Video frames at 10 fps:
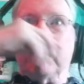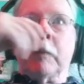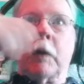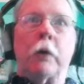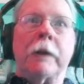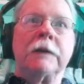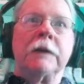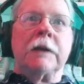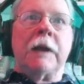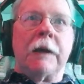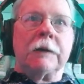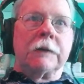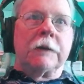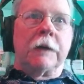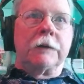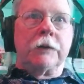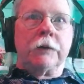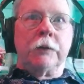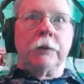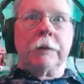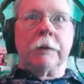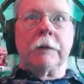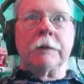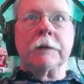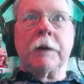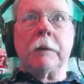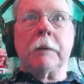oh, that's because it has a texture to it that does that.